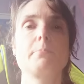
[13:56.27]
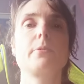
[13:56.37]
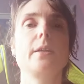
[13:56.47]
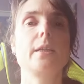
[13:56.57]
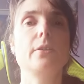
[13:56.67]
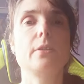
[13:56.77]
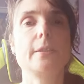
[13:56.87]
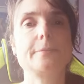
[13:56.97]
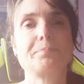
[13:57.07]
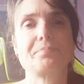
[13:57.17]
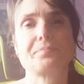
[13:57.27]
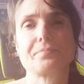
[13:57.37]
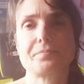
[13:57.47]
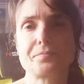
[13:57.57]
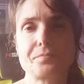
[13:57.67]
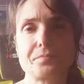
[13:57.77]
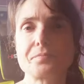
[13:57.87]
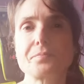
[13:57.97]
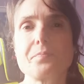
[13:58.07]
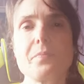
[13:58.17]
Bring your
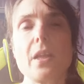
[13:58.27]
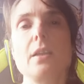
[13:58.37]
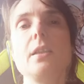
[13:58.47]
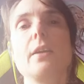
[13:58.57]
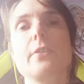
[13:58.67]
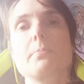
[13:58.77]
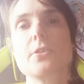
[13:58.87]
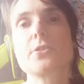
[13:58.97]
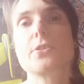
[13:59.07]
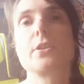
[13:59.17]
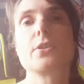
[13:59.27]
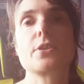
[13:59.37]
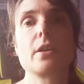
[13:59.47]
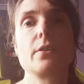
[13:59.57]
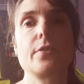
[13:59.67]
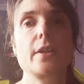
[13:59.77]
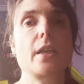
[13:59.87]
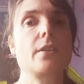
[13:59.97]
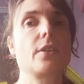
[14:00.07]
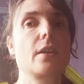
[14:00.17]
loving presence to yourself and
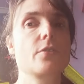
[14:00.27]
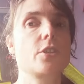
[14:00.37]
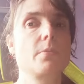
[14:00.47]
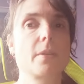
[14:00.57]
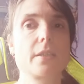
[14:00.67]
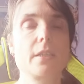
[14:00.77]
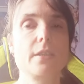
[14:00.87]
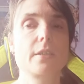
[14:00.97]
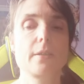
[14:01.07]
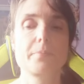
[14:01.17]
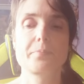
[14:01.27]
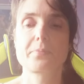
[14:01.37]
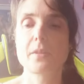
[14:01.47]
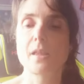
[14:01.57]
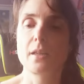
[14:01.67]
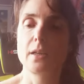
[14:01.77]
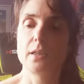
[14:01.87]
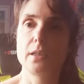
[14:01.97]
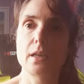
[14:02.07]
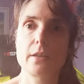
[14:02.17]
anything else you may need.
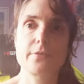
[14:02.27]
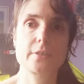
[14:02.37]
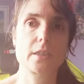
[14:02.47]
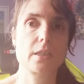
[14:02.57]
Love